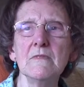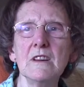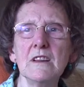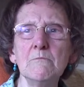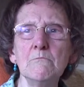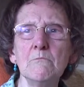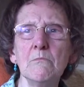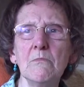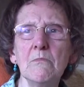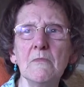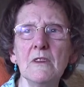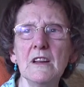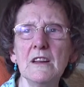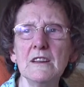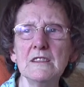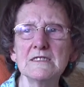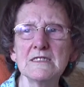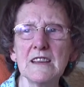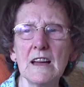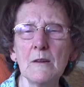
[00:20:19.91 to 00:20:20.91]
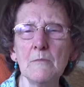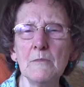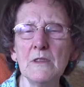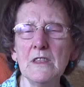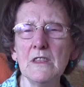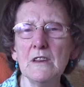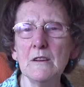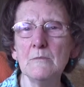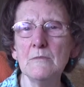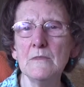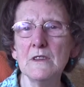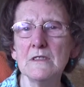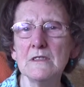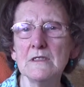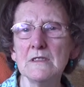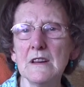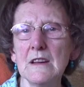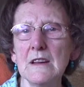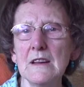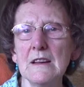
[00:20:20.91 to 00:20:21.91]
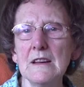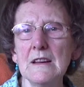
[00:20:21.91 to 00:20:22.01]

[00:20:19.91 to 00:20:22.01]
and examine them and